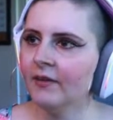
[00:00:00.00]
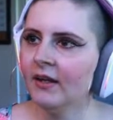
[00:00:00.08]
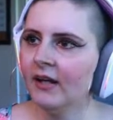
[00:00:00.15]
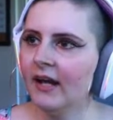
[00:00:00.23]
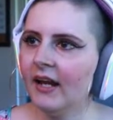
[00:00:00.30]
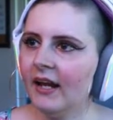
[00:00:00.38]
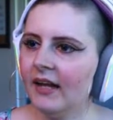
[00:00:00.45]

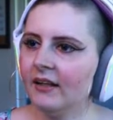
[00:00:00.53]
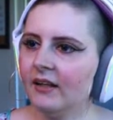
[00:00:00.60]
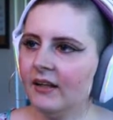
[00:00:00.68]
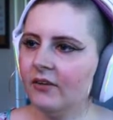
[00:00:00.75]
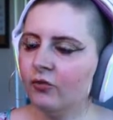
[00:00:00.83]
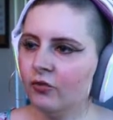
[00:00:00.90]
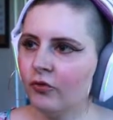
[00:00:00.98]
and
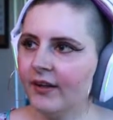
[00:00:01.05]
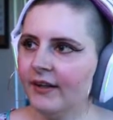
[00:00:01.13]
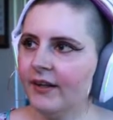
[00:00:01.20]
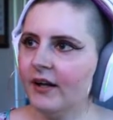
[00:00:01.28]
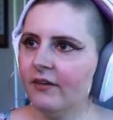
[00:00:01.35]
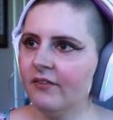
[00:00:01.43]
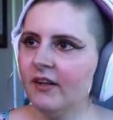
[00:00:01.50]
get rid
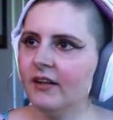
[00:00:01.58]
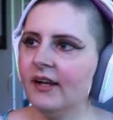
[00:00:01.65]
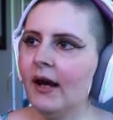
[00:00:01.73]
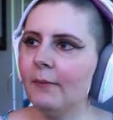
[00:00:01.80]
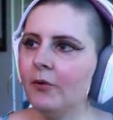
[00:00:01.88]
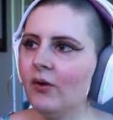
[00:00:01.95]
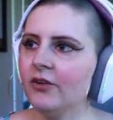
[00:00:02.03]
of it. Now
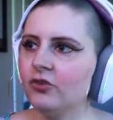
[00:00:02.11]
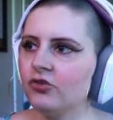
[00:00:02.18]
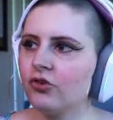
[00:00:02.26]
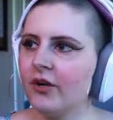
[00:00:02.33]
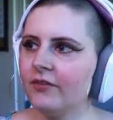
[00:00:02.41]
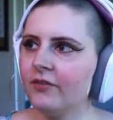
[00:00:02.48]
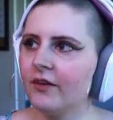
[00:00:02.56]
I'm going to
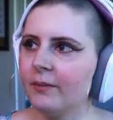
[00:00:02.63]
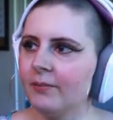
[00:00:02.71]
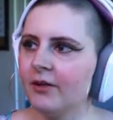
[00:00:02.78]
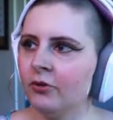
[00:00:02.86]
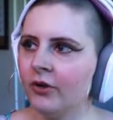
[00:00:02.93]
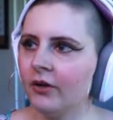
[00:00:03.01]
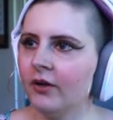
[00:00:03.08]
trust the
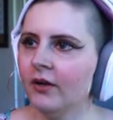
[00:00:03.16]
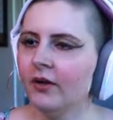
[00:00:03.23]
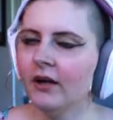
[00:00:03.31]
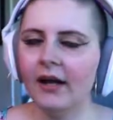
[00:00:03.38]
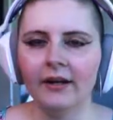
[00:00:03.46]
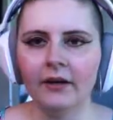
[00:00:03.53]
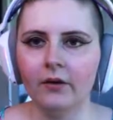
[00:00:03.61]
computer,
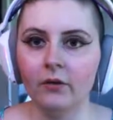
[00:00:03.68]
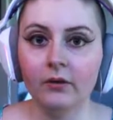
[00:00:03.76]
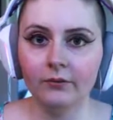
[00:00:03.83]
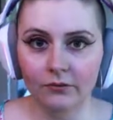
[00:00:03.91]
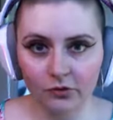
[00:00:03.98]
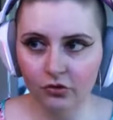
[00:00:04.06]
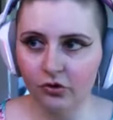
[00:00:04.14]
I know,
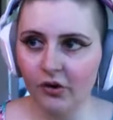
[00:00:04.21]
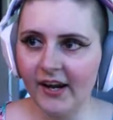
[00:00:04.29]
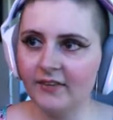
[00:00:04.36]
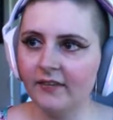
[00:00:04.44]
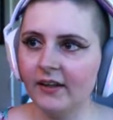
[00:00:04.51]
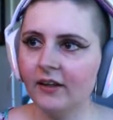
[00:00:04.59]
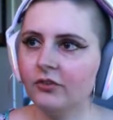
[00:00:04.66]
it's
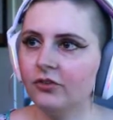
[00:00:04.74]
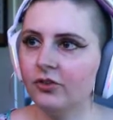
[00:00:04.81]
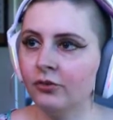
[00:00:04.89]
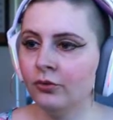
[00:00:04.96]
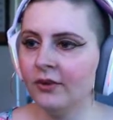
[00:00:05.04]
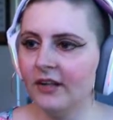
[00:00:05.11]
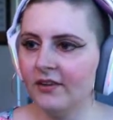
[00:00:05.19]
crazy,
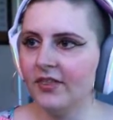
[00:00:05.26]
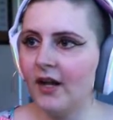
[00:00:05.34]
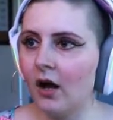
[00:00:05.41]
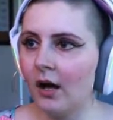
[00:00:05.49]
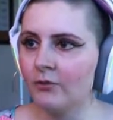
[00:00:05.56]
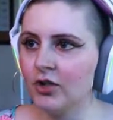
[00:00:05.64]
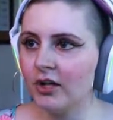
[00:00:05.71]
to get the
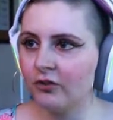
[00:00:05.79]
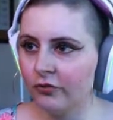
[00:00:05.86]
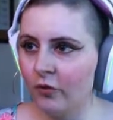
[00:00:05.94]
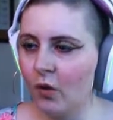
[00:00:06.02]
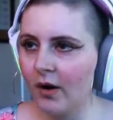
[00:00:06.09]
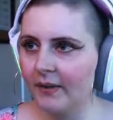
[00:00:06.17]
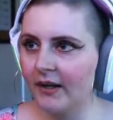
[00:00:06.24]
object
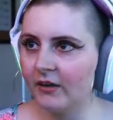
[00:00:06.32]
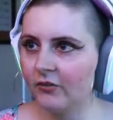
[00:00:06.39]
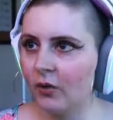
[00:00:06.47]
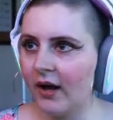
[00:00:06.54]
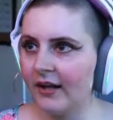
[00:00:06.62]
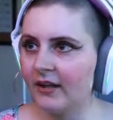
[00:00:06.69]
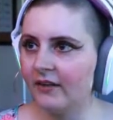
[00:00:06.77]
for me so
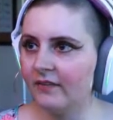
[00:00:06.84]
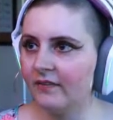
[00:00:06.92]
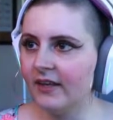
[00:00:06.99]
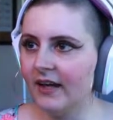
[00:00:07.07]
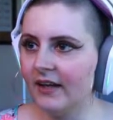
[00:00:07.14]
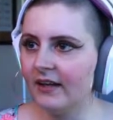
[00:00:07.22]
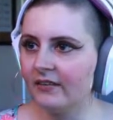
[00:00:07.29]
I can
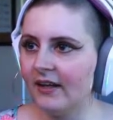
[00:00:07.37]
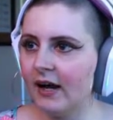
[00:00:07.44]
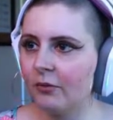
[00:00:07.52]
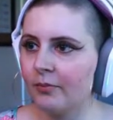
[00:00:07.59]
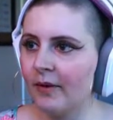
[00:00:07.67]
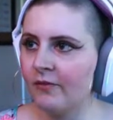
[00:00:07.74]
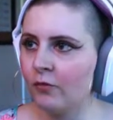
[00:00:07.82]
instead attack
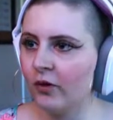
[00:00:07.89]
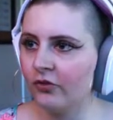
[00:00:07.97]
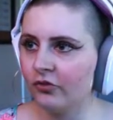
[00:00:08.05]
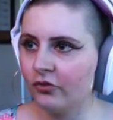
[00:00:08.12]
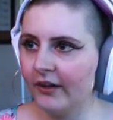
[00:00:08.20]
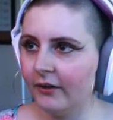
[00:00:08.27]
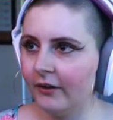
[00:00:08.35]
with my Voice
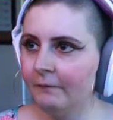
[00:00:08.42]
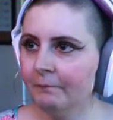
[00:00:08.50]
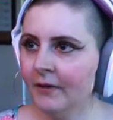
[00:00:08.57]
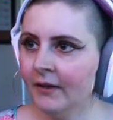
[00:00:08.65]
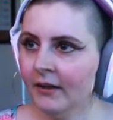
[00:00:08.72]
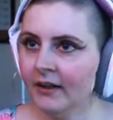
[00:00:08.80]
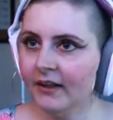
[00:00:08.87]
Raider
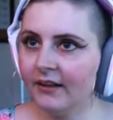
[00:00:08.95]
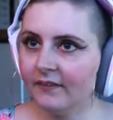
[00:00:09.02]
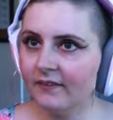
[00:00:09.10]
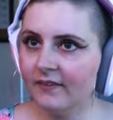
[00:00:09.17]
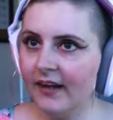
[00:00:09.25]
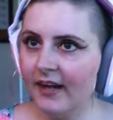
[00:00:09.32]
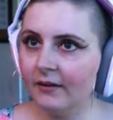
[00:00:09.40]

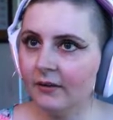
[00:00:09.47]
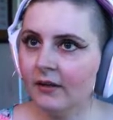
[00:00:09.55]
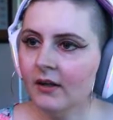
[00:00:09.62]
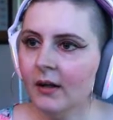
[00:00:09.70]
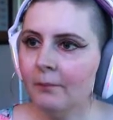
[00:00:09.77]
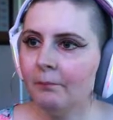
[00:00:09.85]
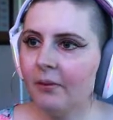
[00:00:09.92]
instead.
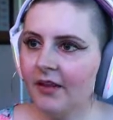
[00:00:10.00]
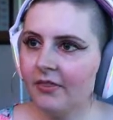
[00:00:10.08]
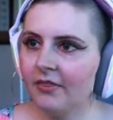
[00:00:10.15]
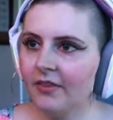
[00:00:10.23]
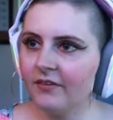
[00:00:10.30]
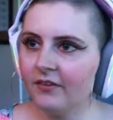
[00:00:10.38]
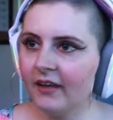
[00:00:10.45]
But
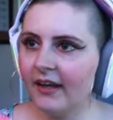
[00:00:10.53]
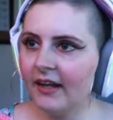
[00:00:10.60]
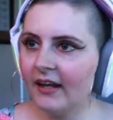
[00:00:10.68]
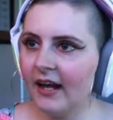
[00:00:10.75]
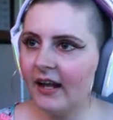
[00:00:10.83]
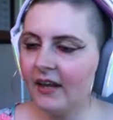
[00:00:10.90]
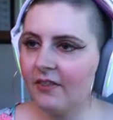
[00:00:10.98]
this lane,
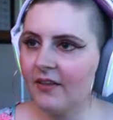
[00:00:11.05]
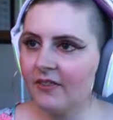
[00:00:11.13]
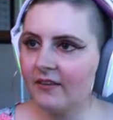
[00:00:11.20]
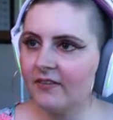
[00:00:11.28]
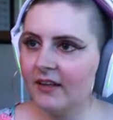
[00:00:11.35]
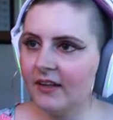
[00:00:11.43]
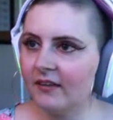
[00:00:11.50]
anything
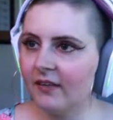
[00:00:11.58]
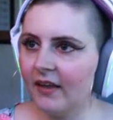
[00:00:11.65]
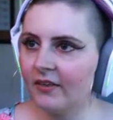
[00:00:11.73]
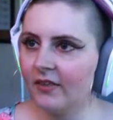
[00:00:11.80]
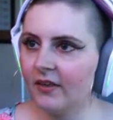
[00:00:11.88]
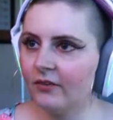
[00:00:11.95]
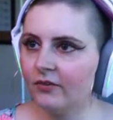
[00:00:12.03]
that's in it, like
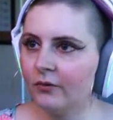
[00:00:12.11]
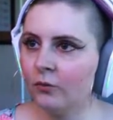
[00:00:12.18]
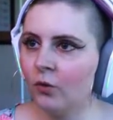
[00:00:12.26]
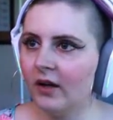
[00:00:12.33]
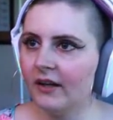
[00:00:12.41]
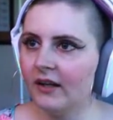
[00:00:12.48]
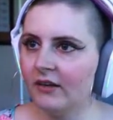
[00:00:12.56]
this
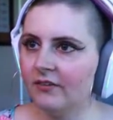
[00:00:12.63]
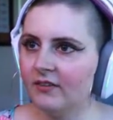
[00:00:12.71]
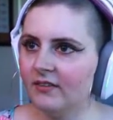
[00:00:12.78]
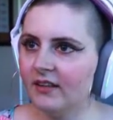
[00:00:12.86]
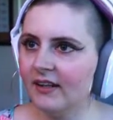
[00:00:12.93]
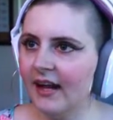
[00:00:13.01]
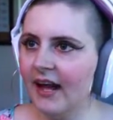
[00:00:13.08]
one, if it
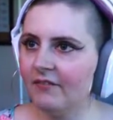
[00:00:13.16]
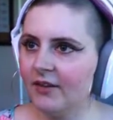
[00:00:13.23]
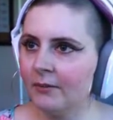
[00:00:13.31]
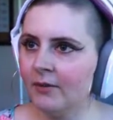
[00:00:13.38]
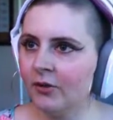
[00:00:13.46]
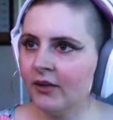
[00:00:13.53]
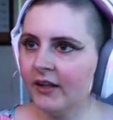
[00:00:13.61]
didn't have an
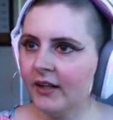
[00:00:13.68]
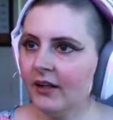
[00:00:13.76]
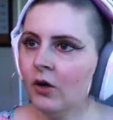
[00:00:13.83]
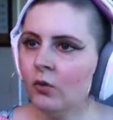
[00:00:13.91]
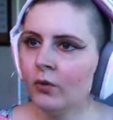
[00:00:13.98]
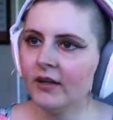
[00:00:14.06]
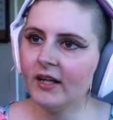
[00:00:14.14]
immunity,
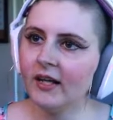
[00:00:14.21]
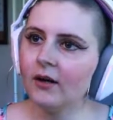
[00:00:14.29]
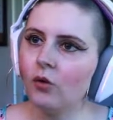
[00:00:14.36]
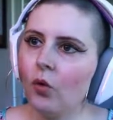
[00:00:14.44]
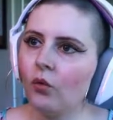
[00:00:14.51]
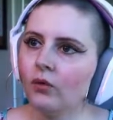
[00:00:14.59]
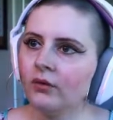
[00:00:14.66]
would get
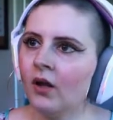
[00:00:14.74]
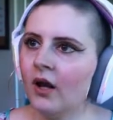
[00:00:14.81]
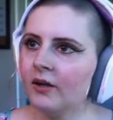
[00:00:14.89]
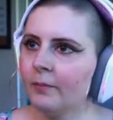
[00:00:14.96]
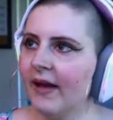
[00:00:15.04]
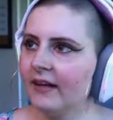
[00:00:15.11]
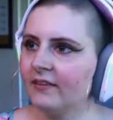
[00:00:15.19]

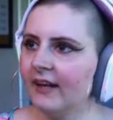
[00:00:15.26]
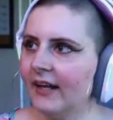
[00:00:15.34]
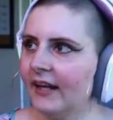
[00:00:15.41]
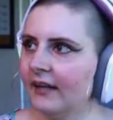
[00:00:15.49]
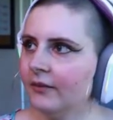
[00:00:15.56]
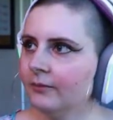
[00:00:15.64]
knocked back to hand.